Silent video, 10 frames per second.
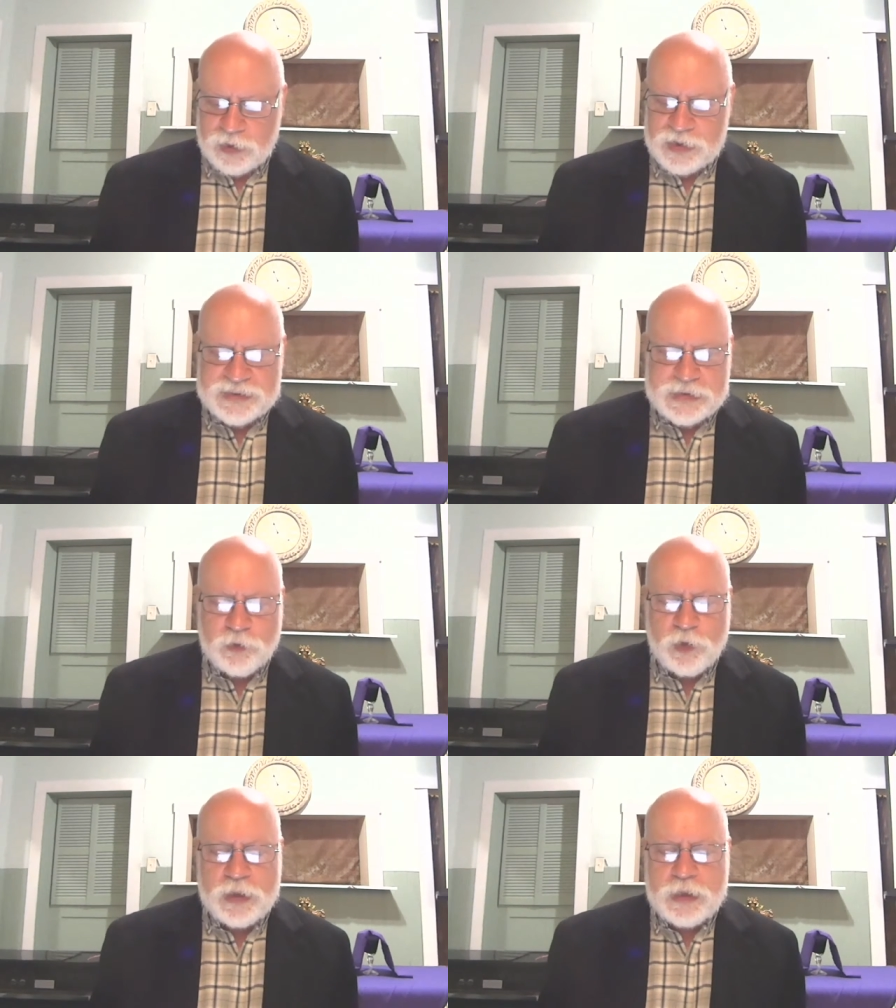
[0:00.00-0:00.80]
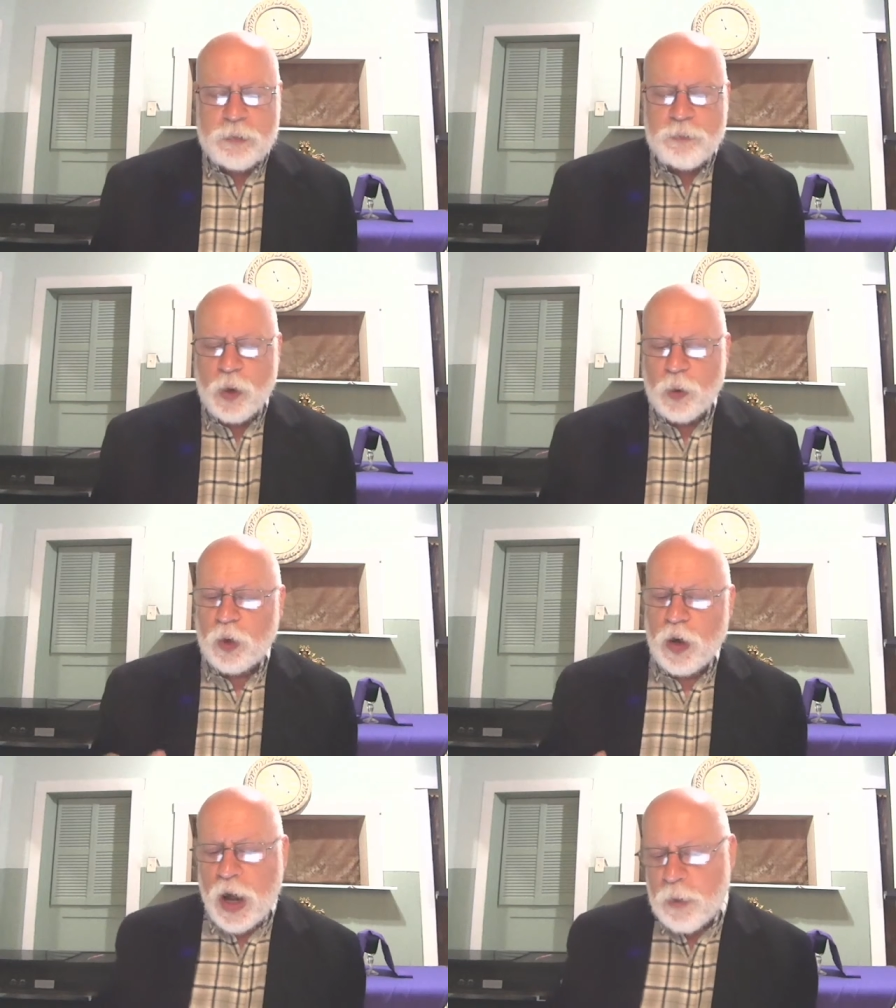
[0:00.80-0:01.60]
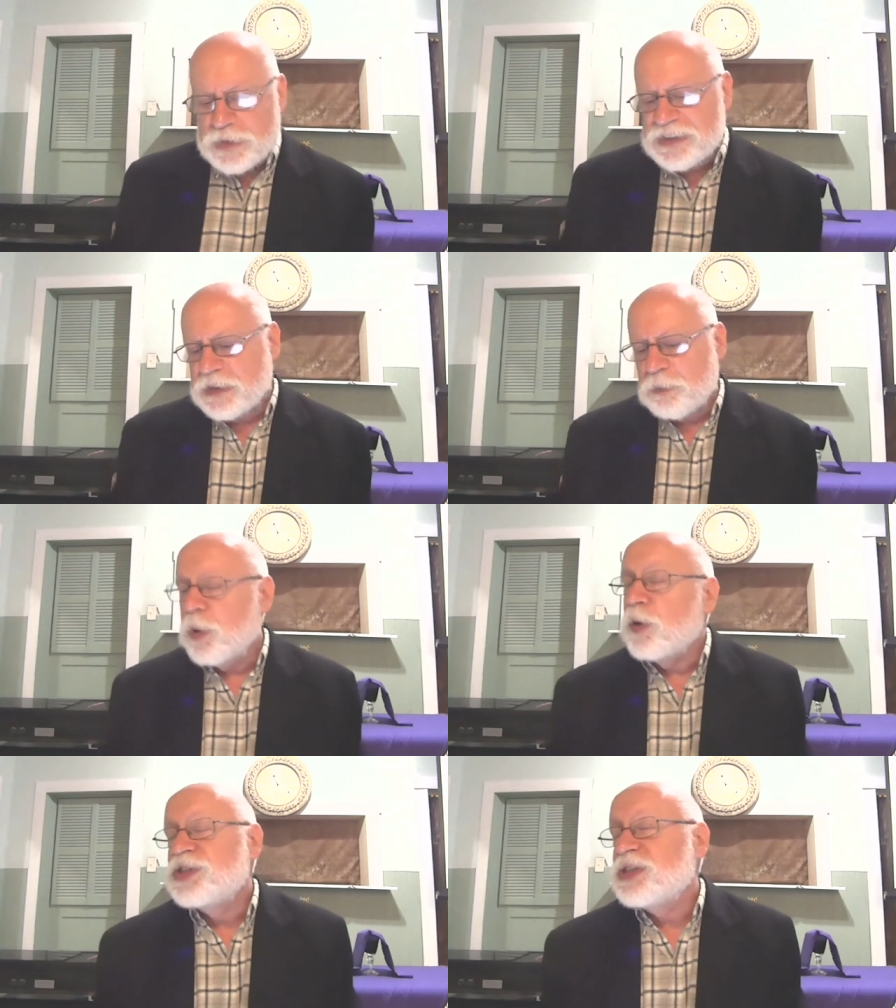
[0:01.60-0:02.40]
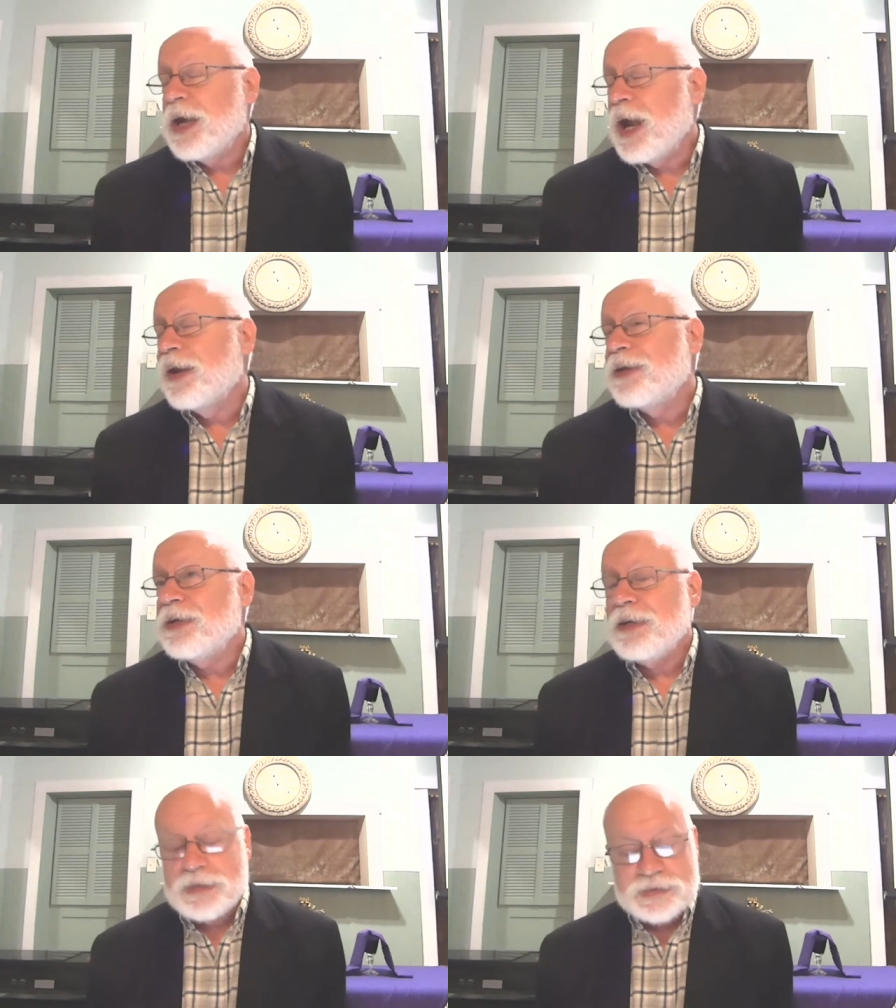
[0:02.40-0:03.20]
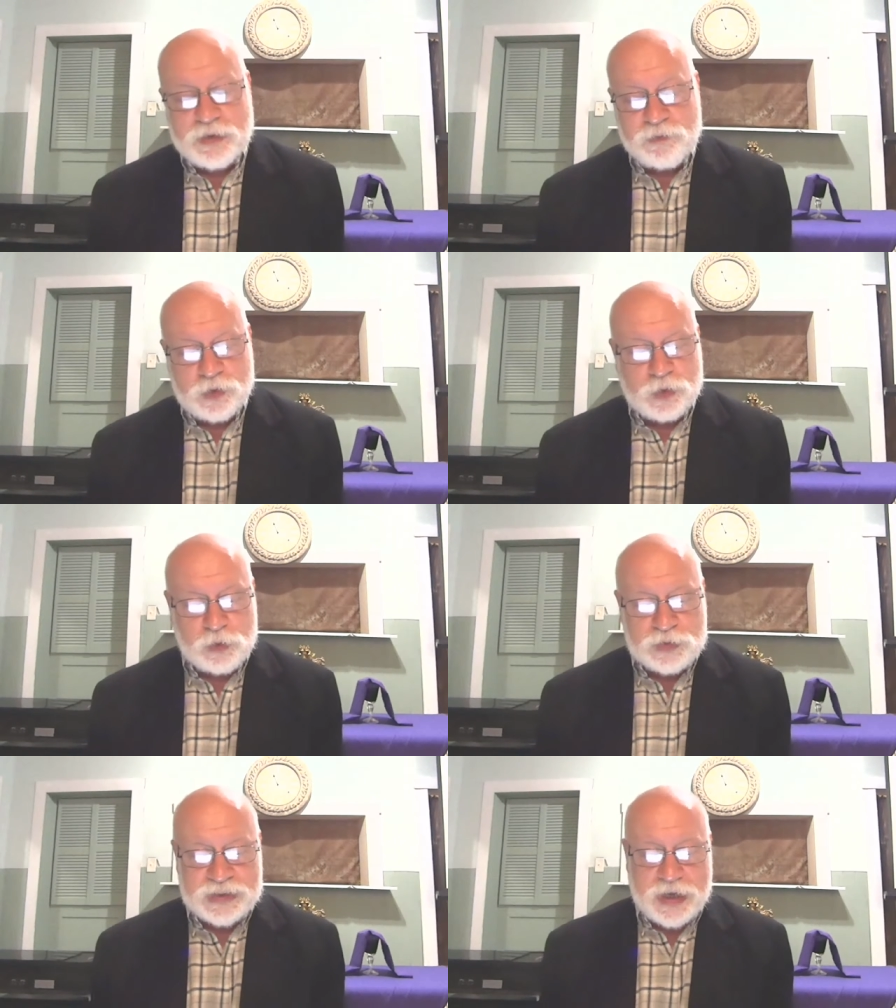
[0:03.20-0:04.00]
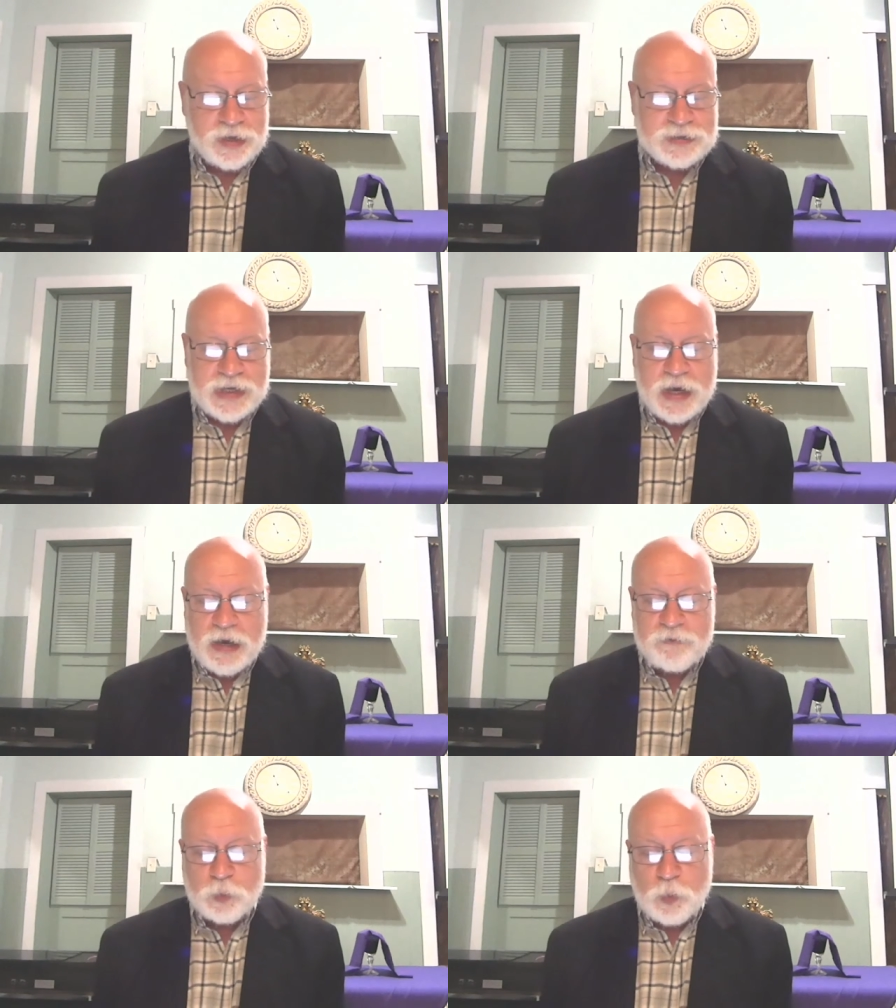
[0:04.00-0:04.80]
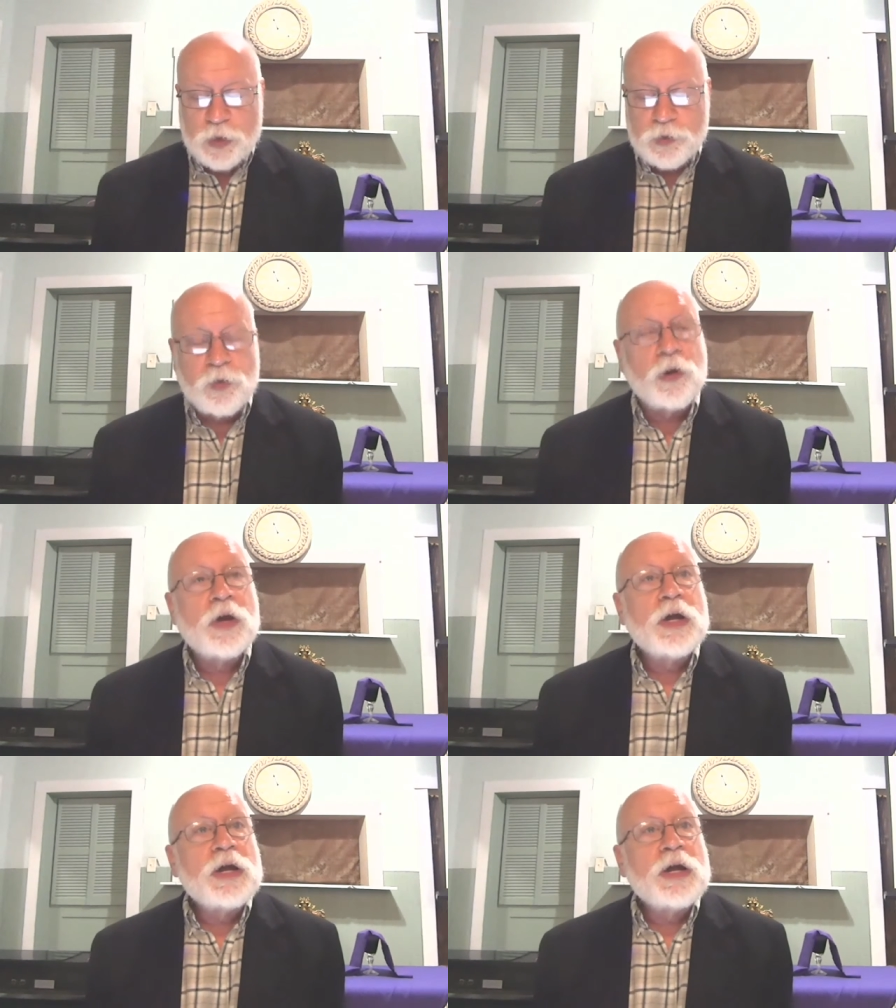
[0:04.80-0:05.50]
Considering the polar opposite personalities of the two sons, I have to wonder